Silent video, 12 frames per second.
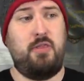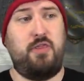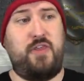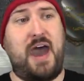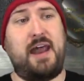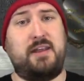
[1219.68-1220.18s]

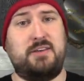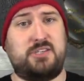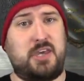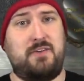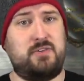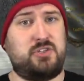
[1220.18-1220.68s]
that
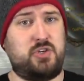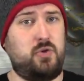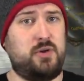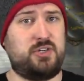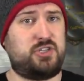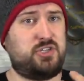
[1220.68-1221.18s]
is given
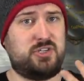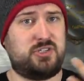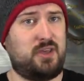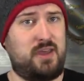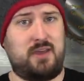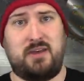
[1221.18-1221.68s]
to us
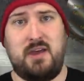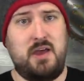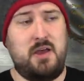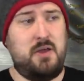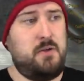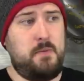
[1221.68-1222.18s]
just like
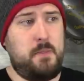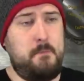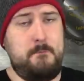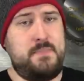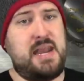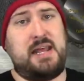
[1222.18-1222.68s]

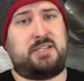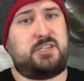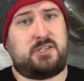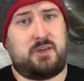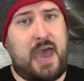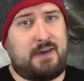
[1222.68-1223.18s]

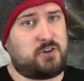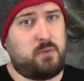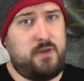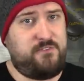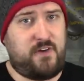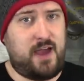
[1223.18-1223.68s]
minutes
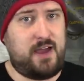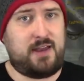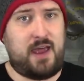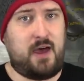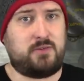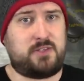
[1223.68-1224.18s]
after we
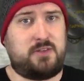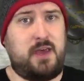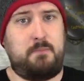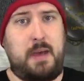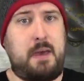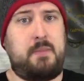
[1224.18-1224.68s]
find out
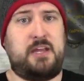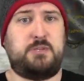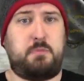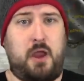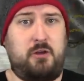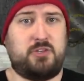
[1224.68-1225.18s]
that
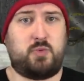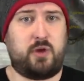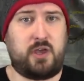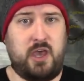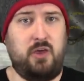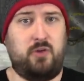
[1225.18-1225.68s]
Batman's parents
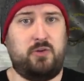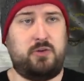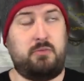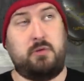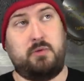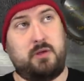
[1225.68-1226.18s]
were killed.
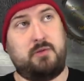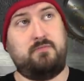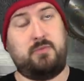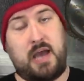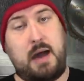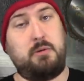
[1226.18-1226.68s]
I mean,
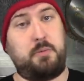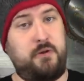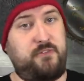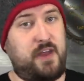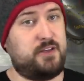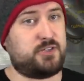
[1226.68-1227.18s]
comic
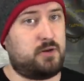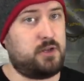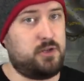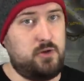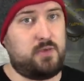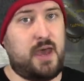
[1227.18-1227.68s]
book fans
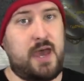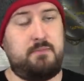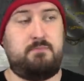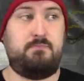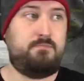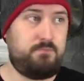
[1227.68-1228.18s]
already knew
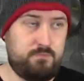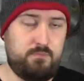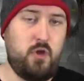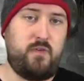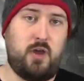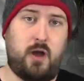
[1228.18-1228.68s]
that.
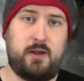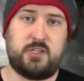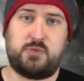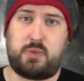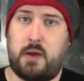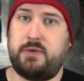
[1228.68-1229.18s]
Movie
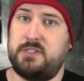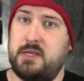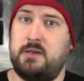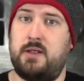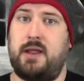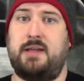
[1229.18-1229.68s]
audiences probably
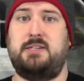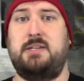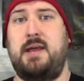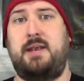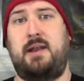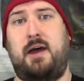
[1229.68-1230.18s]
didn't in
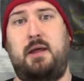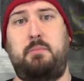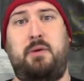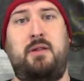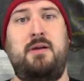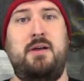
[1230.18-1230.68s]
1989,
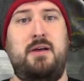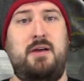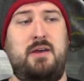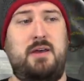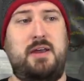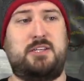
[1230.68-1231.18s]
but
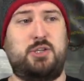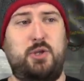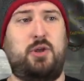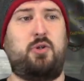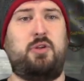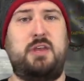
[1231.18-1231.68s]
it's
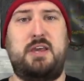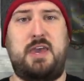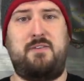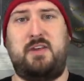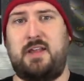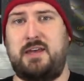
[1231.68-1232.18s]
literally
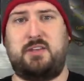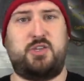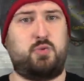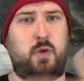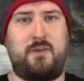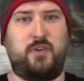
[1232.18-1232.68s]
giving like
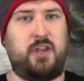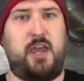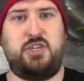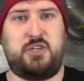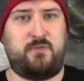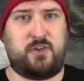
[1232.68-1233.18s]
this
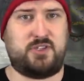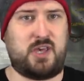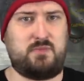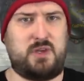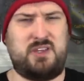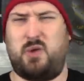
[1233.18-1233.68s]
revelation for
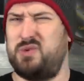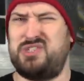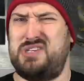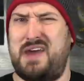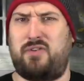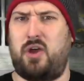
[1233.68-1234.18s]
something that
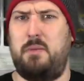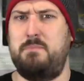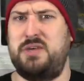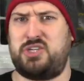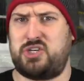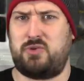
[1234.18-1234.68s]
was never a
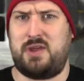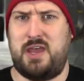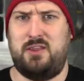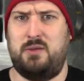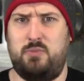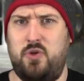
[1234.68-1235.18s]
mystery
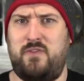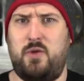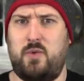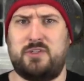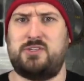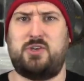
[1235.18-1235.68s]
in the movie
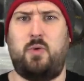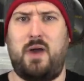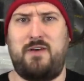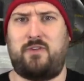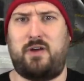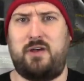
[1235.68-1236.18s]

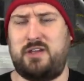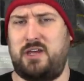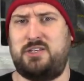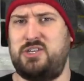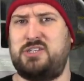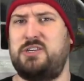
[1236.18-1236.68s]
whatsoever.
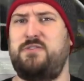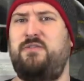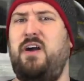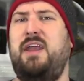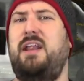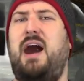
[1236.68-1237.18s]
It's
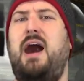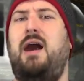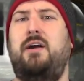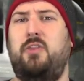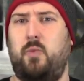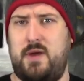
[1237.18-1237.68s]
fucking
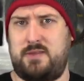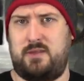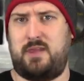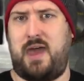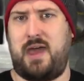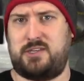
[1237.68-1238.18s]
odd the way
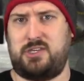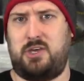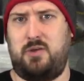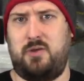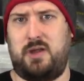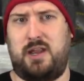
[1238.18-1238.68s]
that they
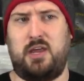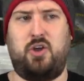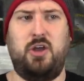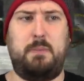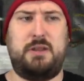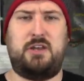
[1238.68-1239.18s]
executed it. It
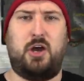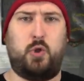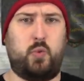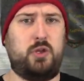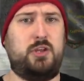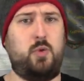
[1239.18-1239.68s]
could have been
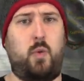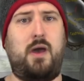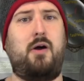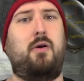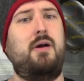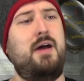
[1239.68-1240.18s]
done really
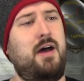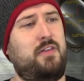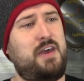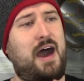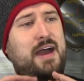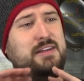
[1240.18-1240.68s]
well.
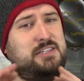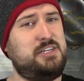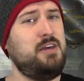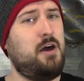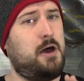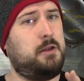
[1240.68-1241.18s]
The
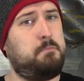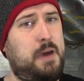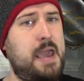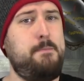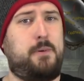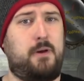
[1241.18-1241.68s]
idea on
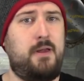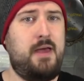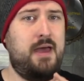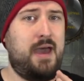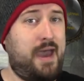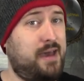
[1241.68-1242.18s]
paper
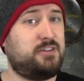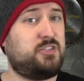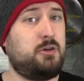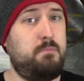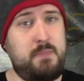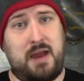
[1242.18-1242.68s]
has
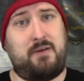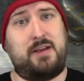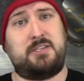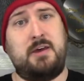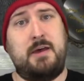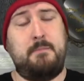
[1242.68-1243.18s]
some
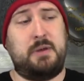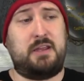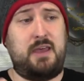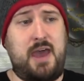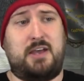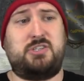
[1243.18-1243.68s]
merit, but
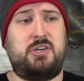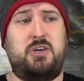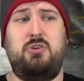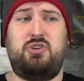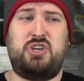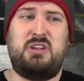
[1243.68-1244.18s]
the
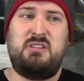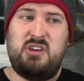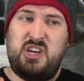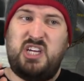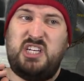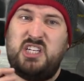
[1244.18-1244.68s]
execution,
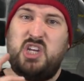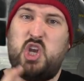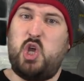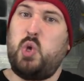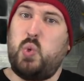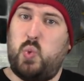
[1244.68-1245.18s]

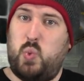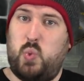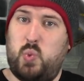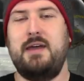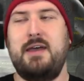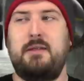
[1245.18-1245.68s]
no.
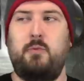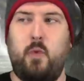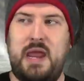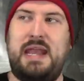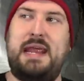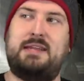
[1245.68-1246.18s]
And
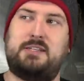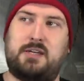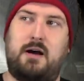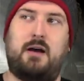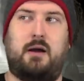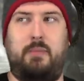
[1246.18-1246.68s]
we need to
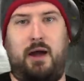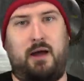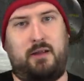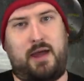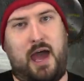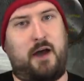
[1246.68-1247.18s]
talk
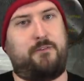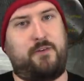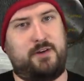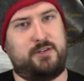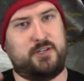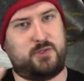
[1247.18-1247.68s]
about
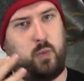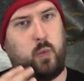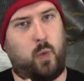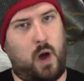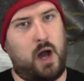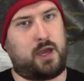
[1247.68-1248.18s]
Alfred just
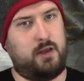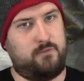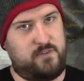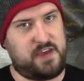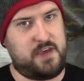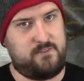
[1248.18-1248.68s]

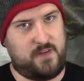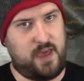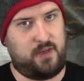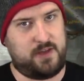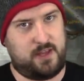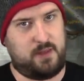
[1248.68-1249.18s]
walking Vicki
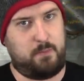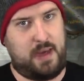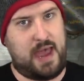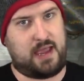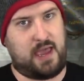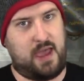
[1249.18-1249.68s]
Vale into the
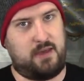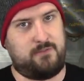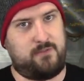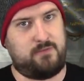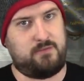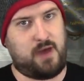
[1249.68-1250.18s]

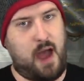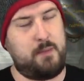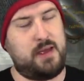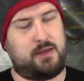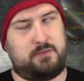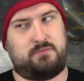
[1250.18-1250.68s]
Batcave. I
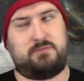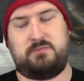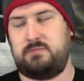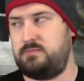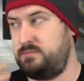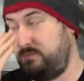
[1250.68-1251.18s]
mean,
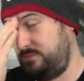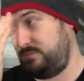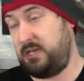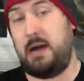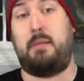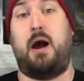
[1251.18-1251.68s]

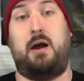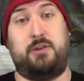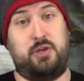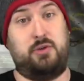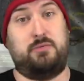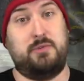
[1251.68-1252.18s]
come
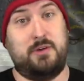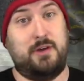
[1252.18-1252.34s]
on, dude.